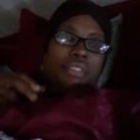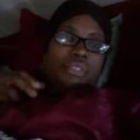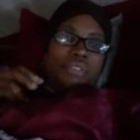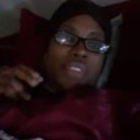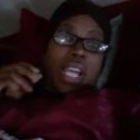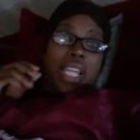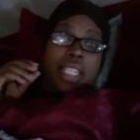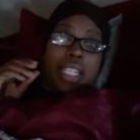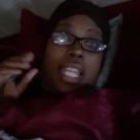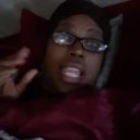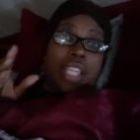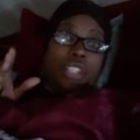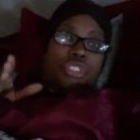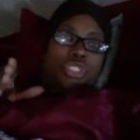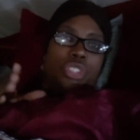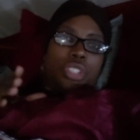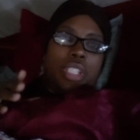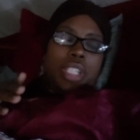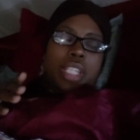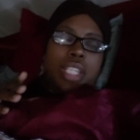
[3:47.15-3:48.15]

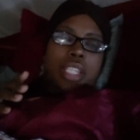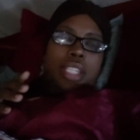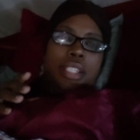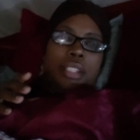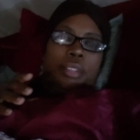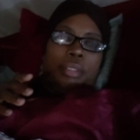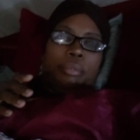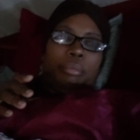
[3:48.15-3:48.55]
financially,